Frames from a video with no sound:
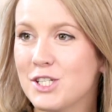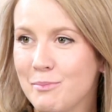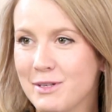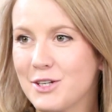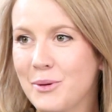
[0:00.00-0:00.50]
we
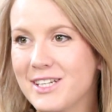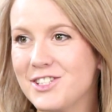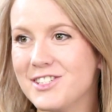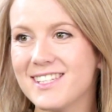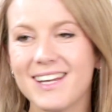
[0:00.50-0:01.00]
jump into
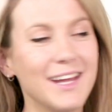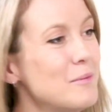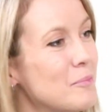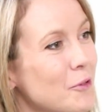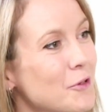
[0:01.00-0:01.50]
questions
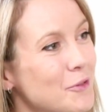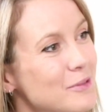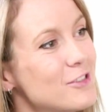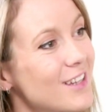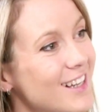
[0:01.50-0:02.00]
today, Prue,
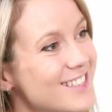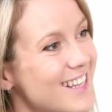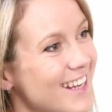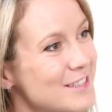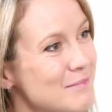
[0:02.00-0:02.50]
would you like to
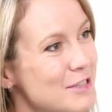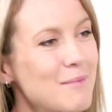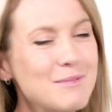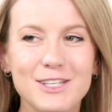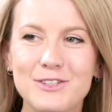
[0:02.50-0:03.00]
take some
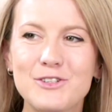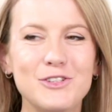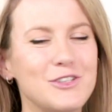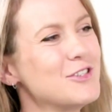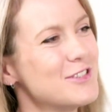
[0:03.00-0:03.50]
time to
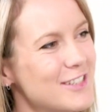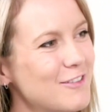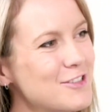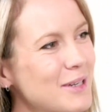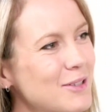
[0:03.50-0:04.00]
introduce
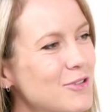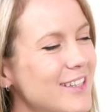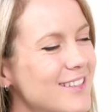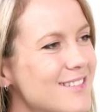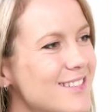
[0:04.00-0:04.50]
yourself to our
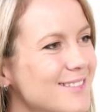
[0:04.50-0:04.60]
audience?